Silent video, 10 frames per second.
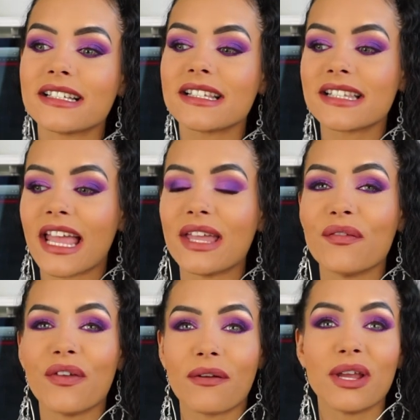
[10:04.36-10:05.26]
to stay
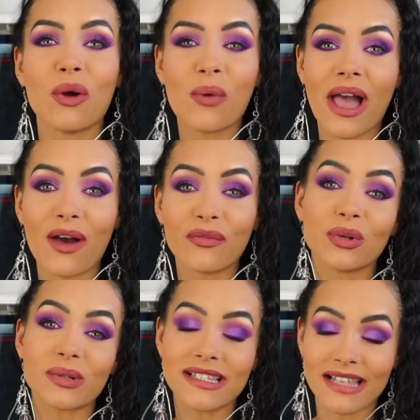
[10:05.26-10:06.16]
very aware of
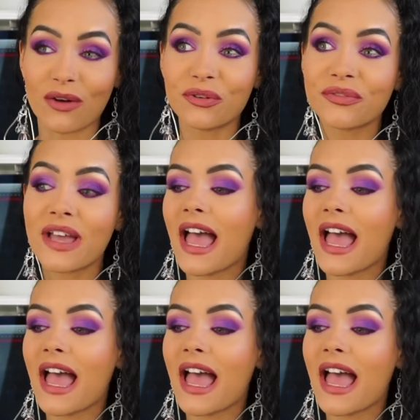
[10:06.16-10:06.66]
yourself